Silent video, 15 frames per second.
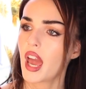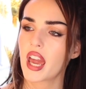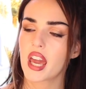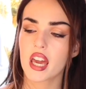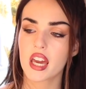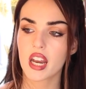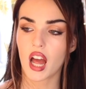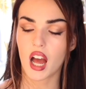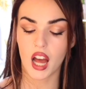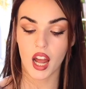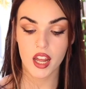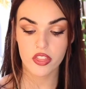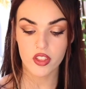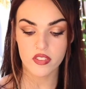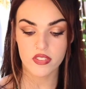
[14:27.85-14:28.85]
And
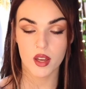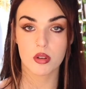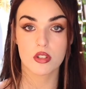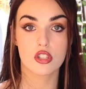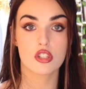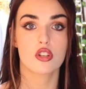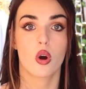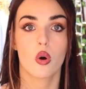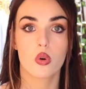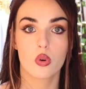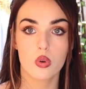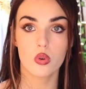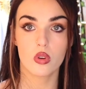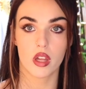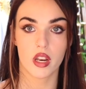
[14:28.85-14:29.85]
I thought that was so
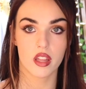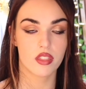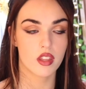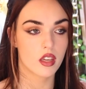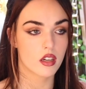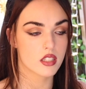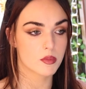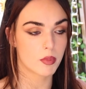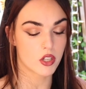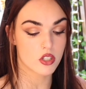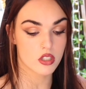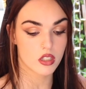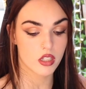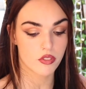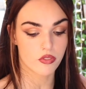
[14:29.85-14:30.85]
cool, and I think
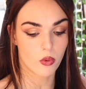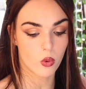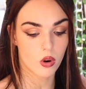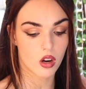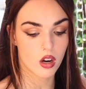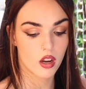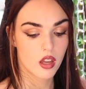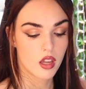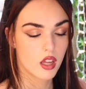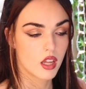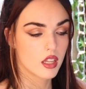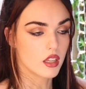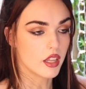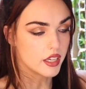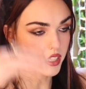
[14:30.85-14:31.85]
especially for
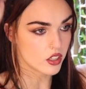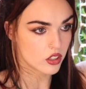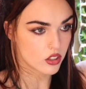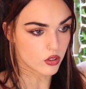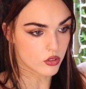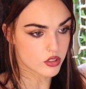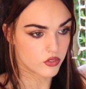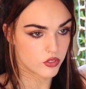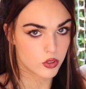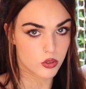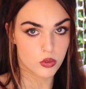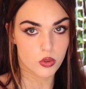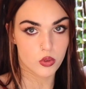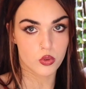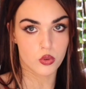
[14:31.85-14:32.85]
like those of
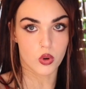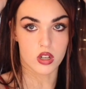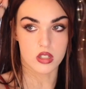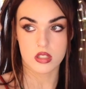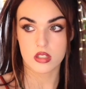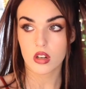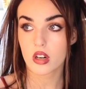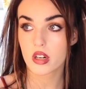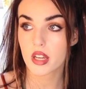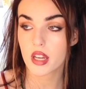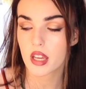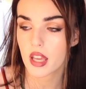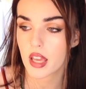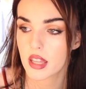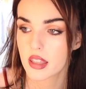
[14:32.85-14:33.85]
you who are
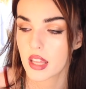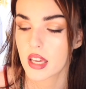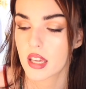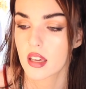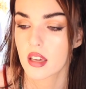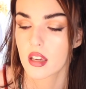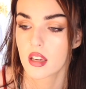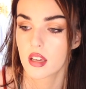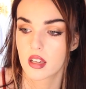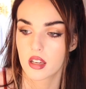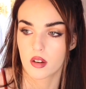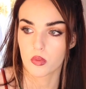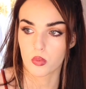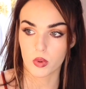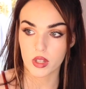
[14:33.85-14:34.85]
starting and like
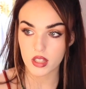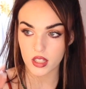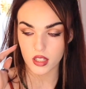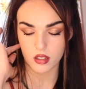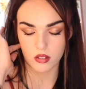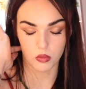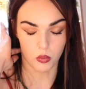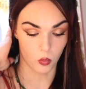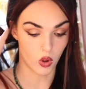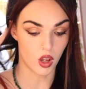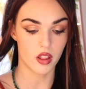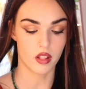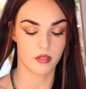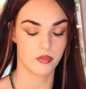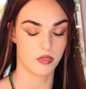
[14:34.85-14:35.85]
really
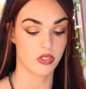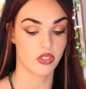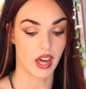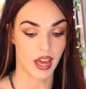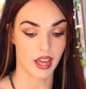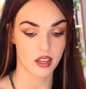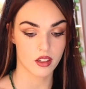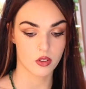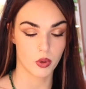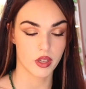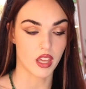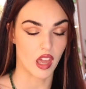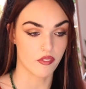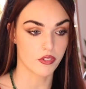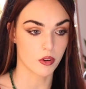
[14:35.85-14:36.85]
want that
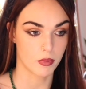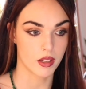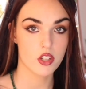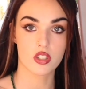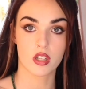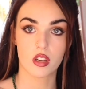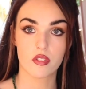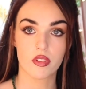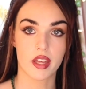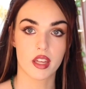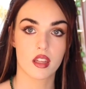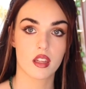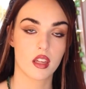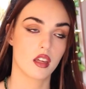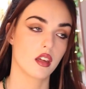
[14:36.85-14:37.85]
quick information of
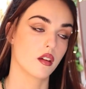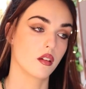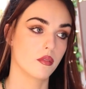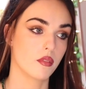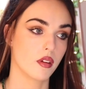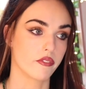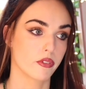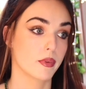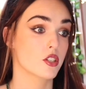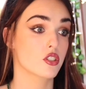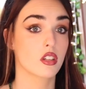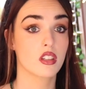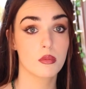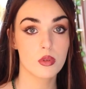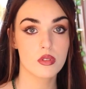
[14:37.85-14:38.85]
like
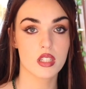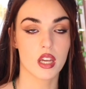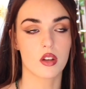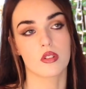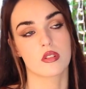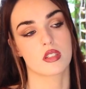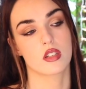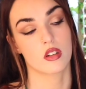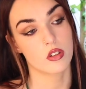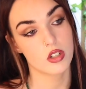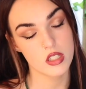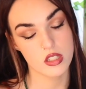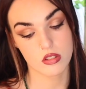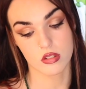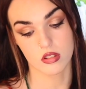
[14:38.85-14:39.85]
information on the moon cycles and on
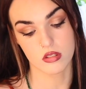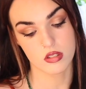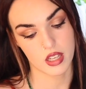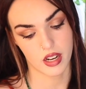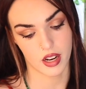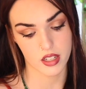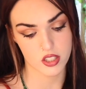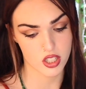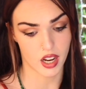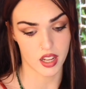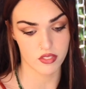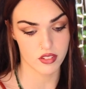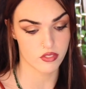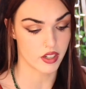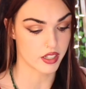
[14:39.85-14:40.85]
crystals. And I
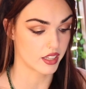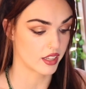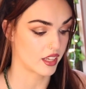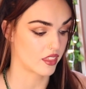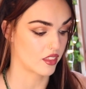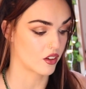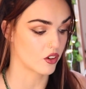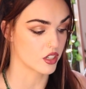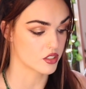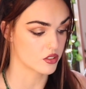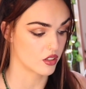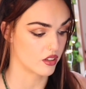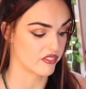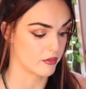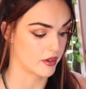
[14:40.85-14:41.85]
even fucking like the
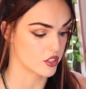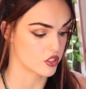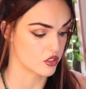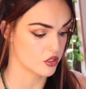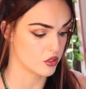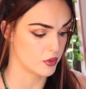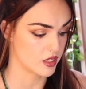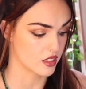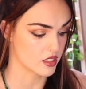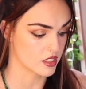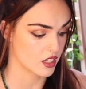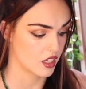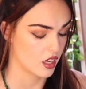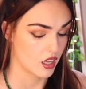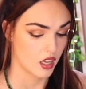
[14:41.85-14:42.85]
crystal information too,
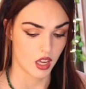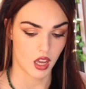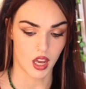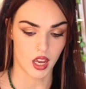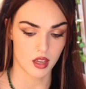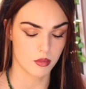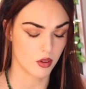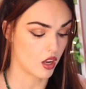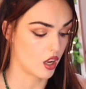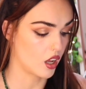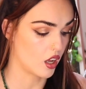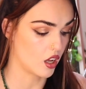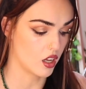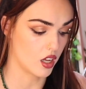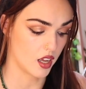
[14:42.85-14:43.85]
because I am
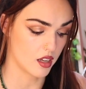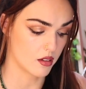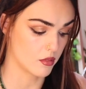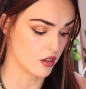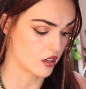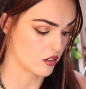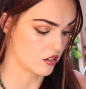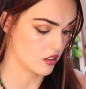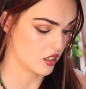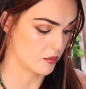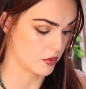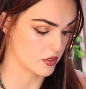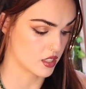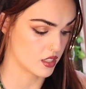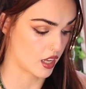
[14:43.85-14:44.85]
not all
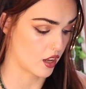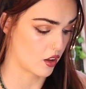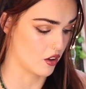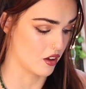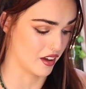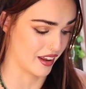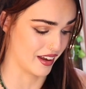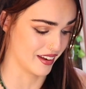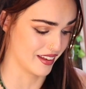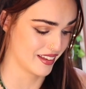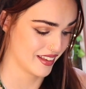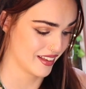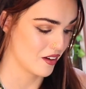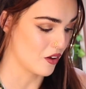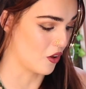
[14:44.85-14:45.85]
up to date on
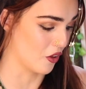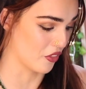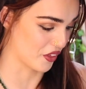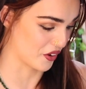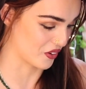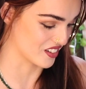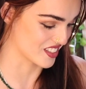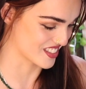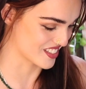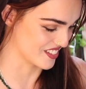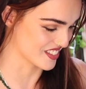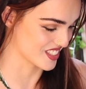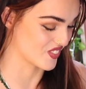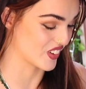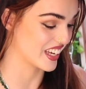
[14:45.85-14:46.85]
all the
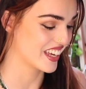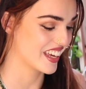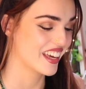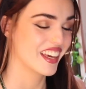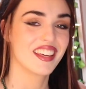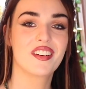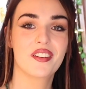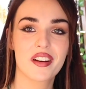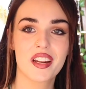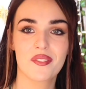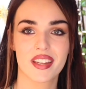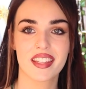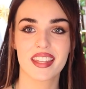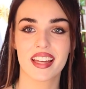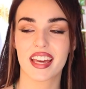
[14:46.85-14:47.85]
crystals, but you know what I
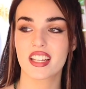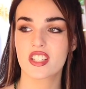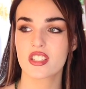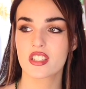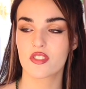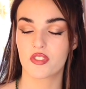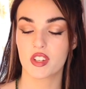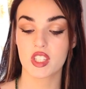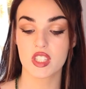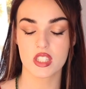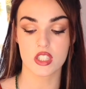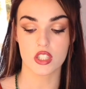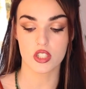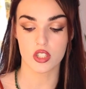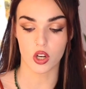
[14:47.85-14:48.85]
mean? Like it just
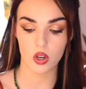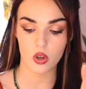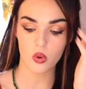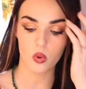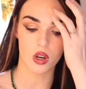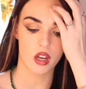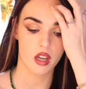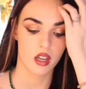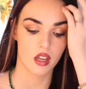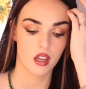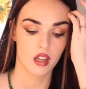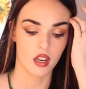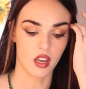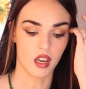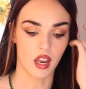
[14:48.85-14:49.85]
feels so
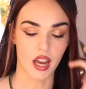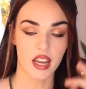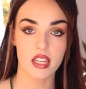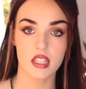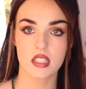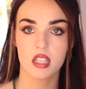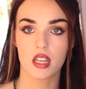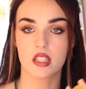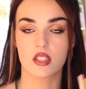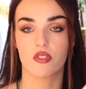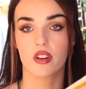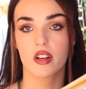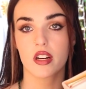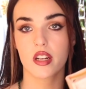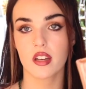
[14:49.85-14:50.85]
nice. It's
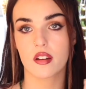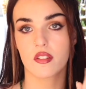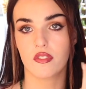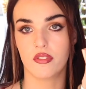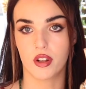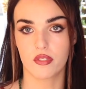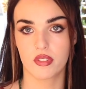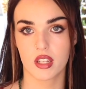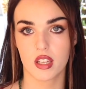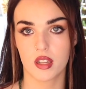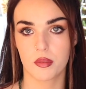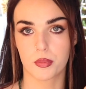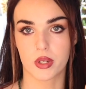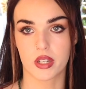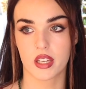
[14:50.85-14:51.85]
very velvety
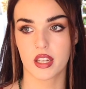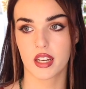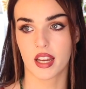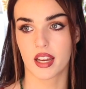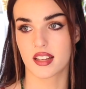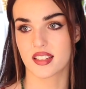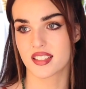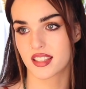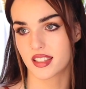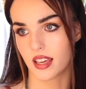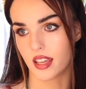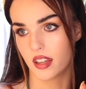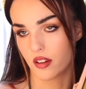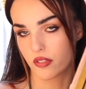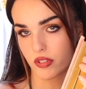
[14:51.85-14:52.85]
and pretty, and it has
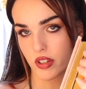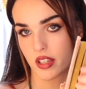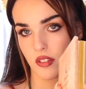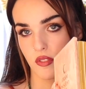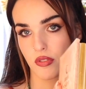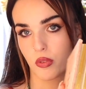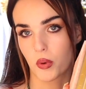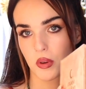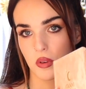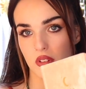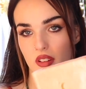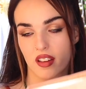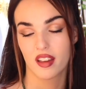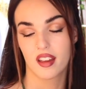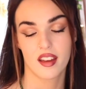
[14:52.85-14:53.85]
again that freaking
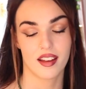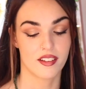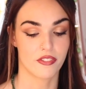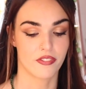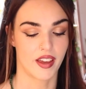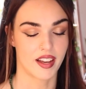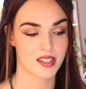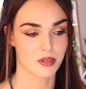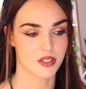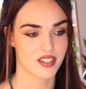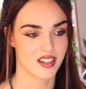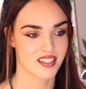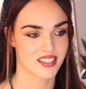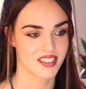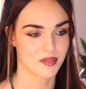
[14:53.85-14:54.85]
foiled effect, which
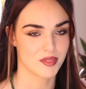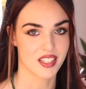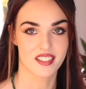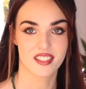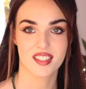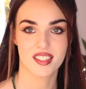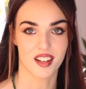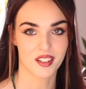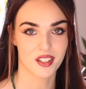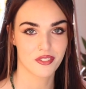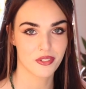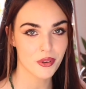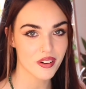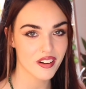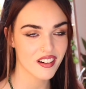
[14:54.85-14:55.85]
I just am such a sucker
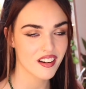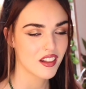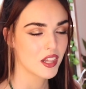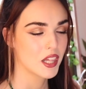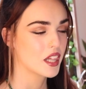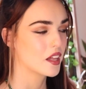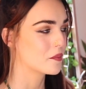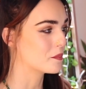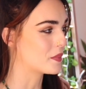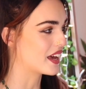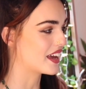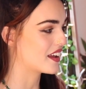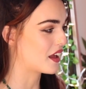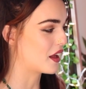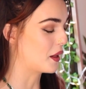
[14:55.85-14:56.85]
for.
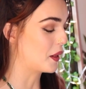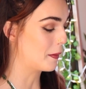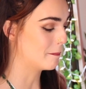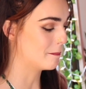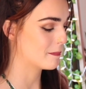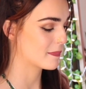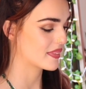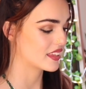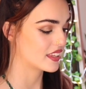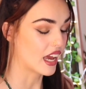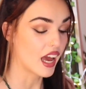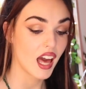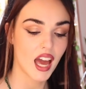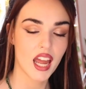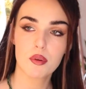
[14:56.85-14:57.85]
But
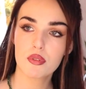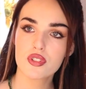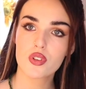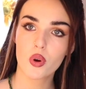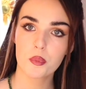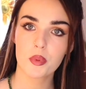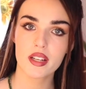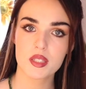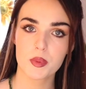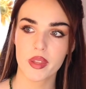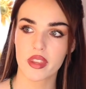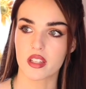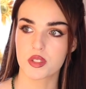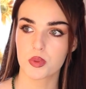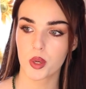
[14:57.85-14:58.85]
yeah, I was so impressed by this.